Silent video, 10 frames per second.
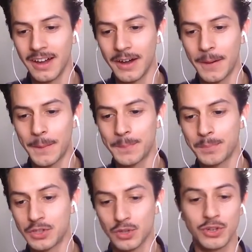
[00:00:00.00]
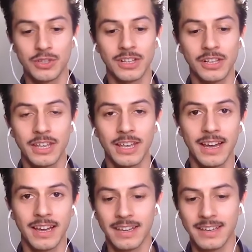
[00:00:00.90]
but George is a lucky
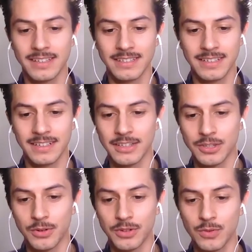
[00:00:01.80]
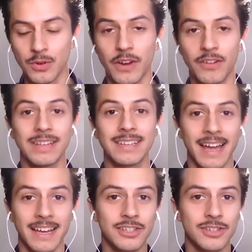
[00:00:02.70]
guy because his owners were very
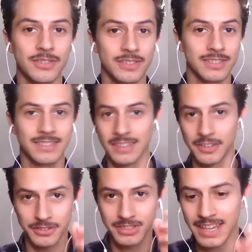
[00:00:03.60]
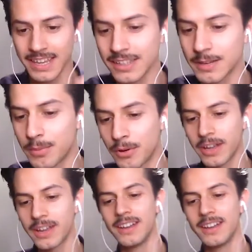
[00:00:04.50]
attached to this little scaly boy